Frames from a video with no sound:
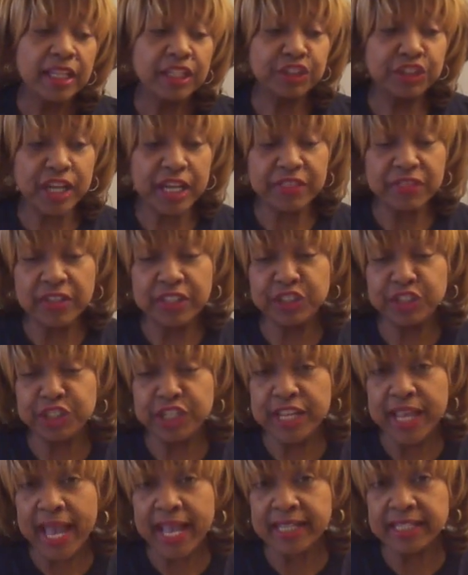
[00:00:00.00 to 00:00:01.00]
Check the
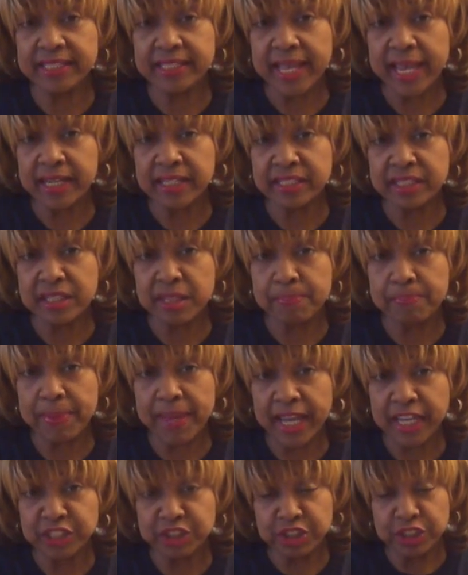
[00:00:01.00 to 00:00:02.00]
GI status of the
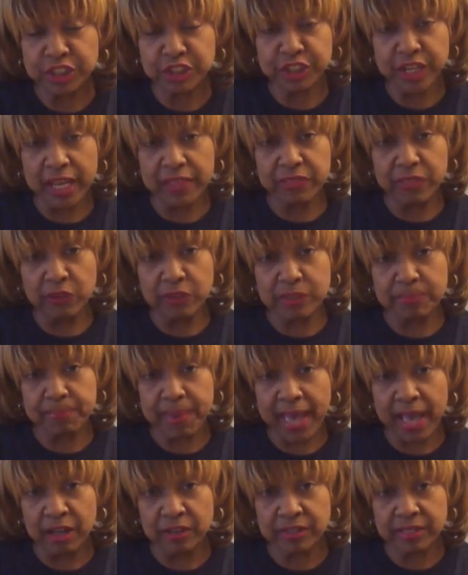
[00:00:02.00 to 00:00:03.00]
patient. Check those
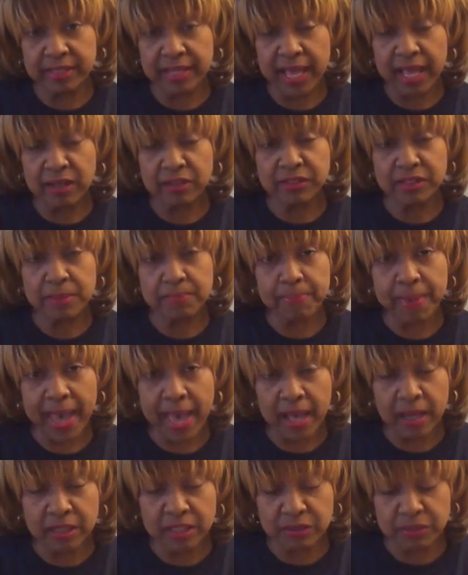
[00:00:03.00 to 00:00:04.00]
bowel sounds. The
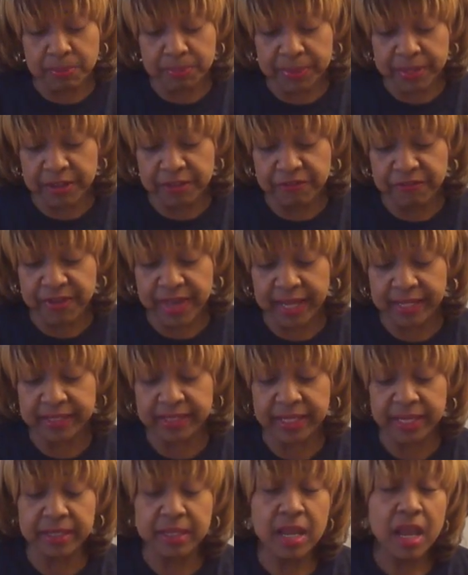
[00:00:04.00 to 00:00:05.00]
bowels will be
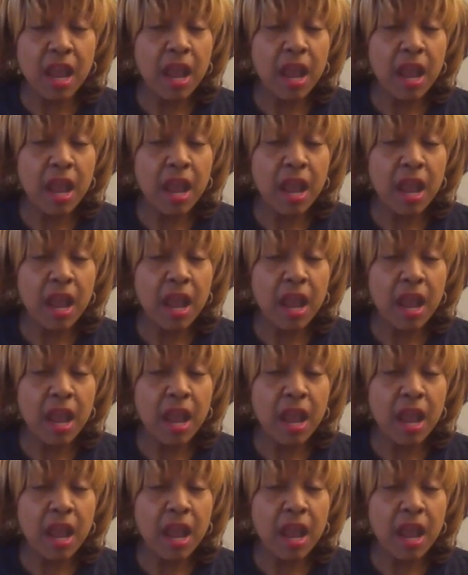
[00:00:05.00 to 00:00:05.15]
affected.